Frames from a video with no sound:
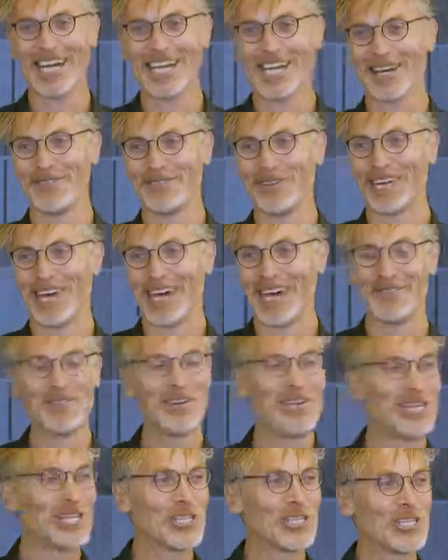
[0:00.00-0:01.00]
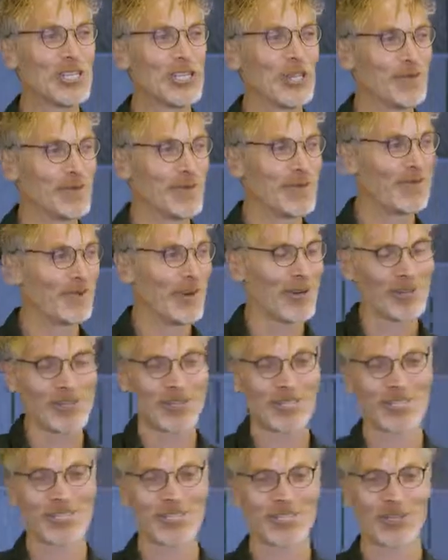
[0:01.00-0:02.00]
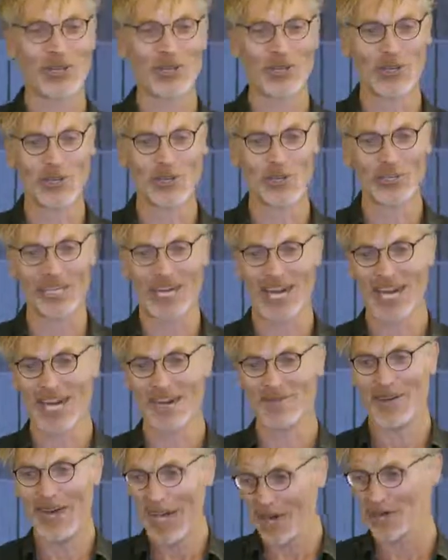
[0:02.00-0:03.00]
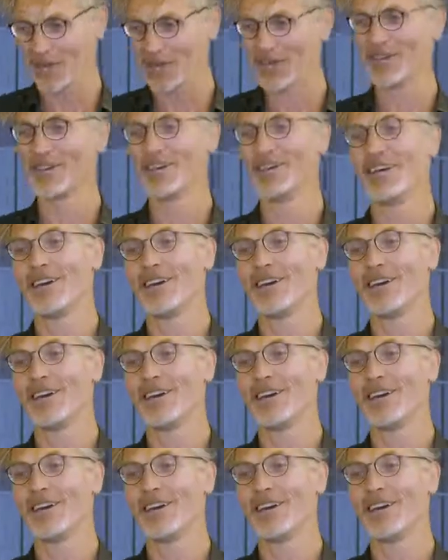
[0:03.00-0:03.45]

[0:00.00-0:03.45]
and I became super focused on health,